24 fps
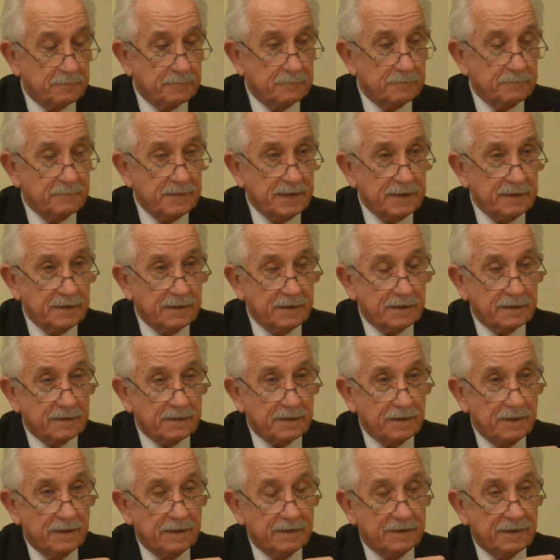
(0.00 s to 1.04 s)
meaning
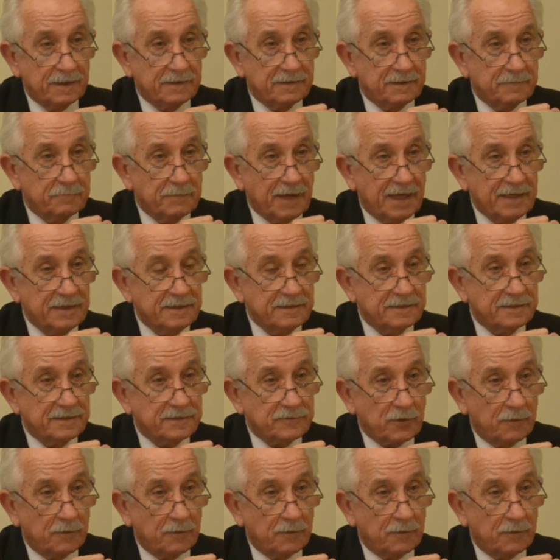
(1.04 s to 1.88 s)
that it manages